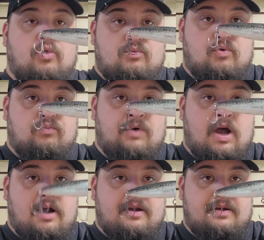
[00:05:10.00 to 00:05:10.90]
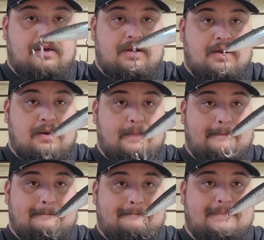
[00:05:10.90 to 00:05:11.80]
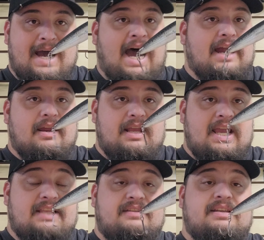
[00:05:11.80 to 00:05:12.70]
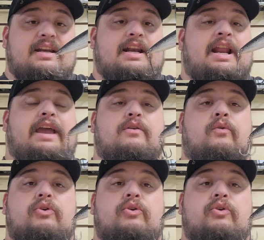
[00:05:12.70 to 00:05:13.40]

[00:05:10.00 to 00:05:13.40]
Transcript: will rock back and sit at an angle.